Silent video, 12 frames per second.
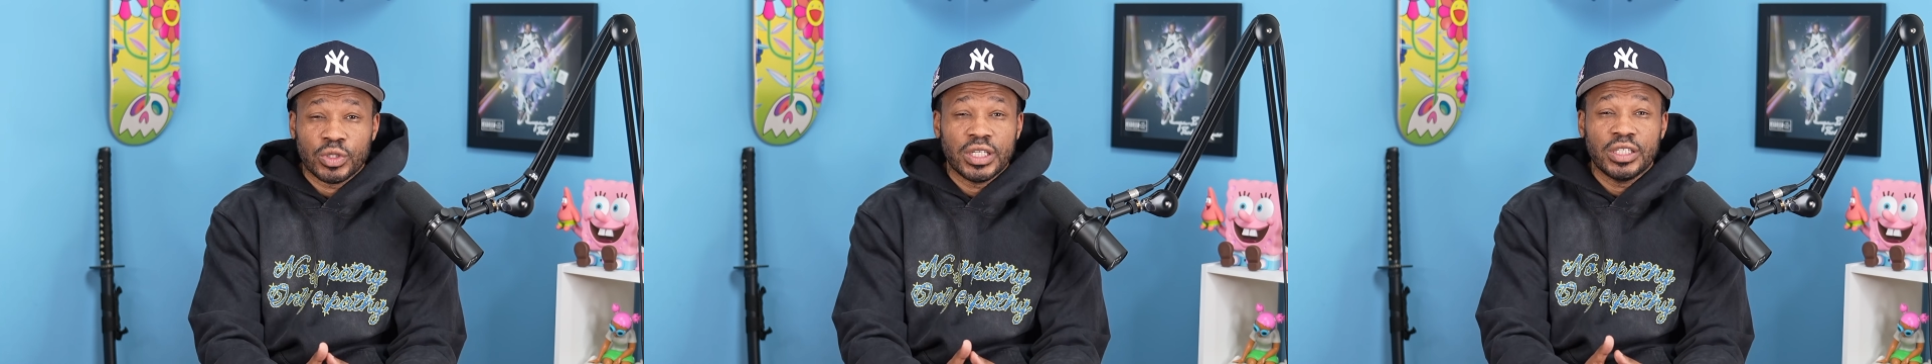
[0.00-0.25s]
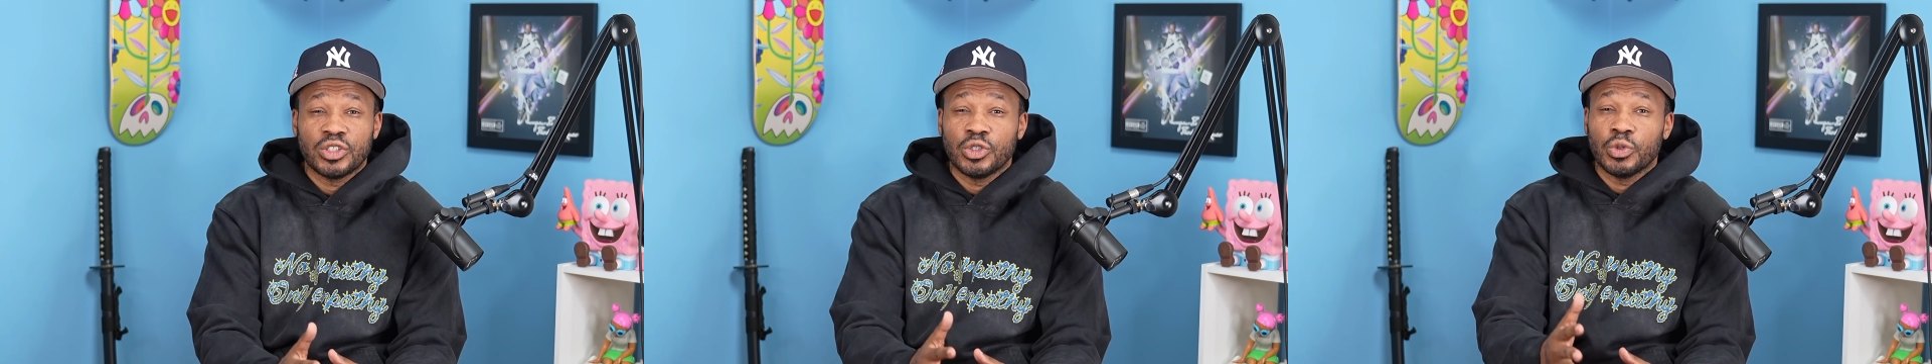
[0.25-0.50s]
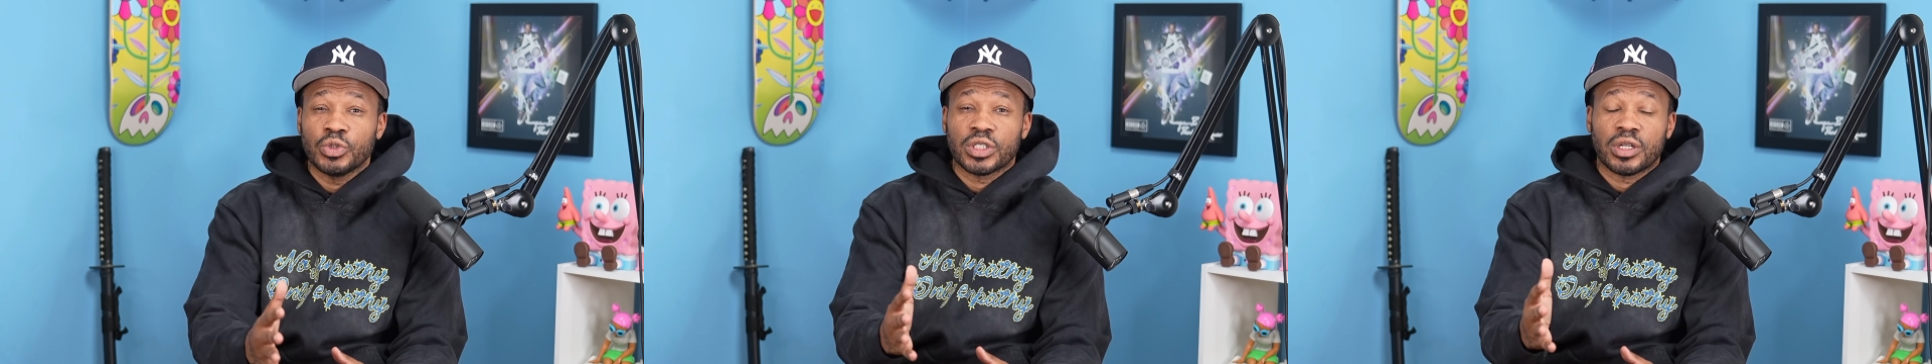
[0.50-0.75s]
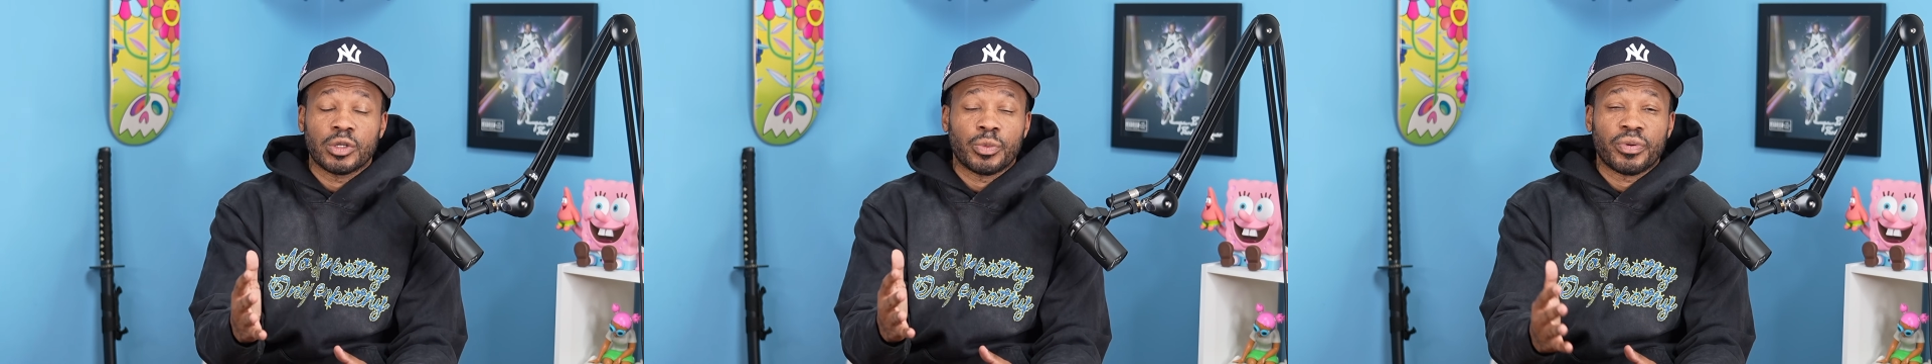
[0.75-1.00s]
These dudes are
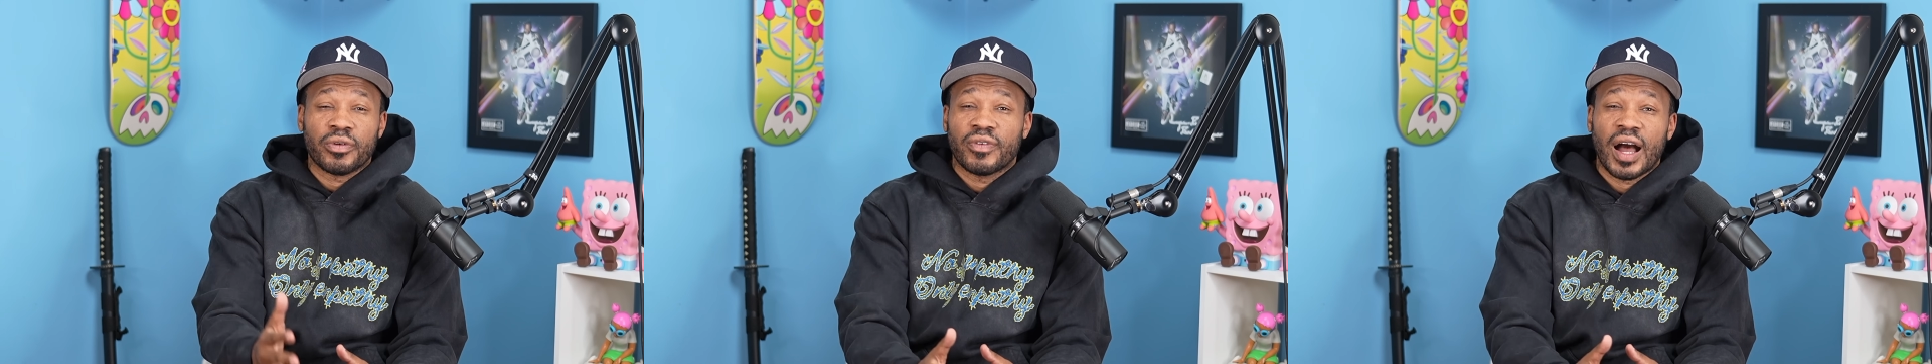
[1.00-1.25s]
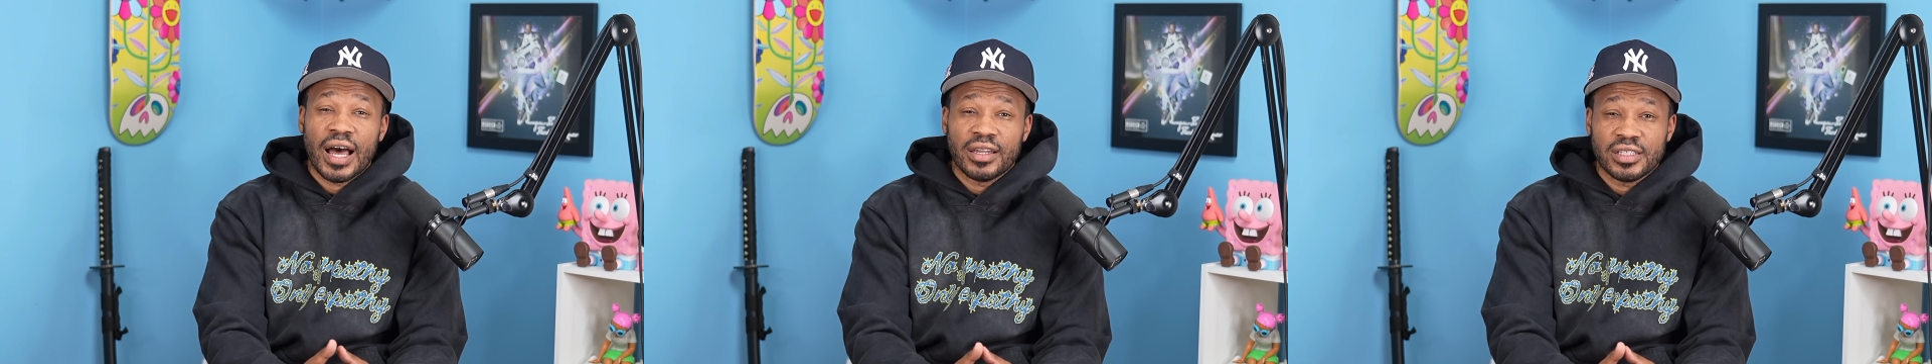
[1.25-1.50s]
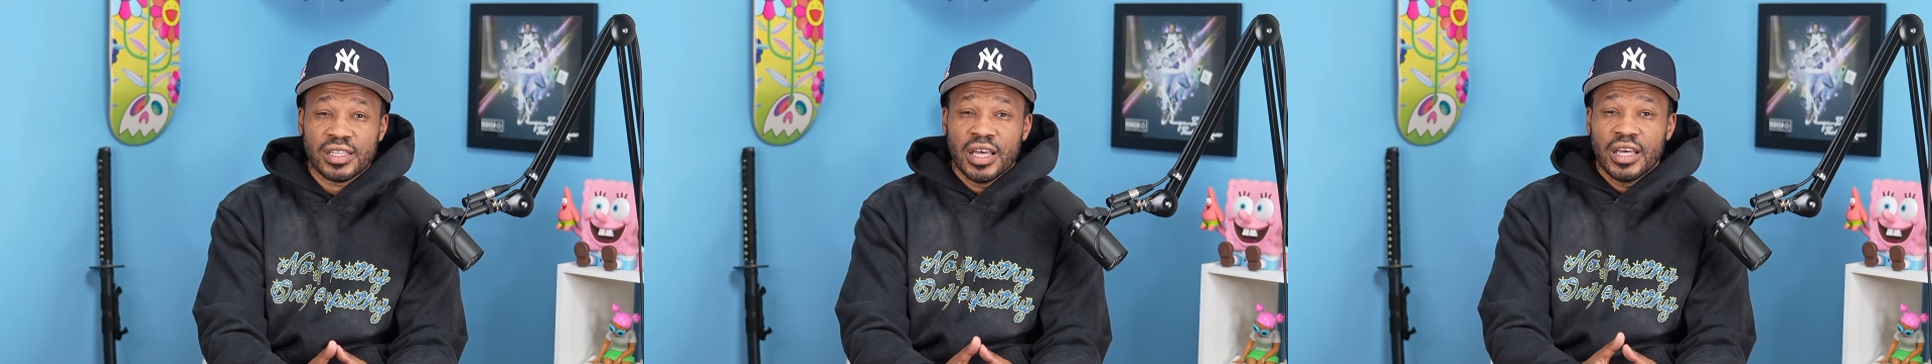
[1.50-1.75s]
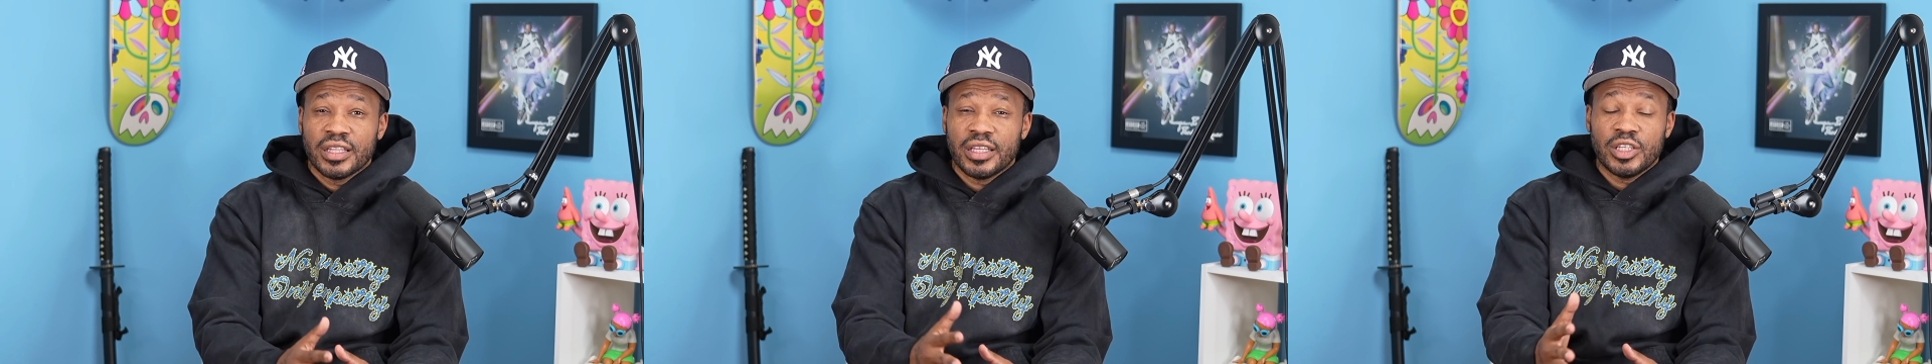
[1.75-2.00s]
the providers.
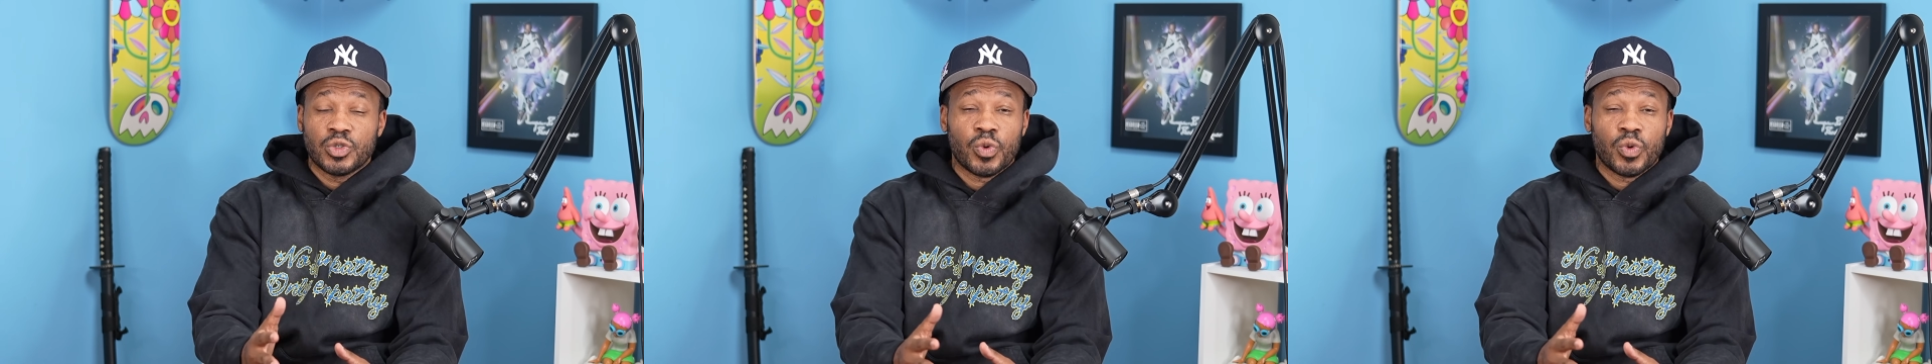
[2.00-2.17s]
These